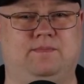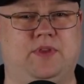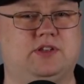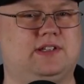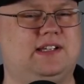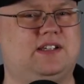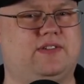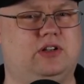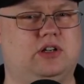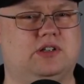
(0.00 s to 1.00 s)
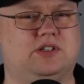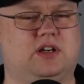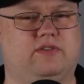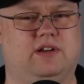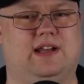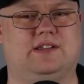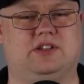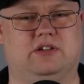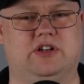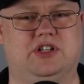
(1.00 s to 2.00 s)
So let's have a look at server and NAS
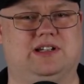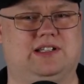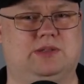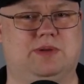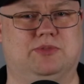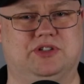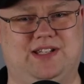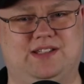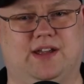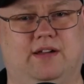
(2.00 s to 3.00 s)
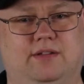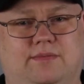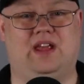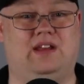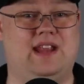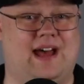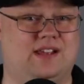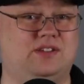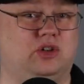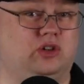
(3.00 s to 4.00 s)
storage in a little bit more detail. A
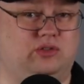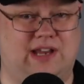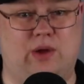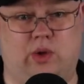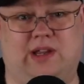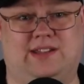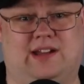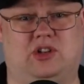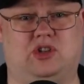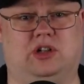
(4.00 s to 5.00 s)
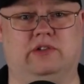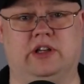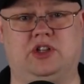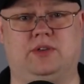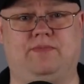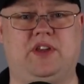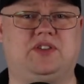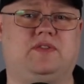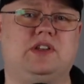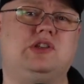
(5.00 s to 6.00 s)
NAS, or network attached storage, is
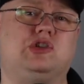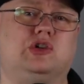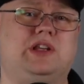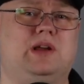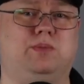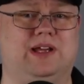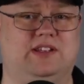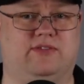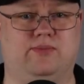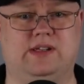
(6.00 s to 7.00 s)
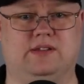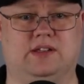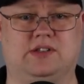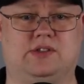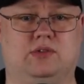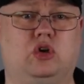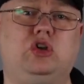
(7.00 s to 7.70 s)
often stored in a place of business, or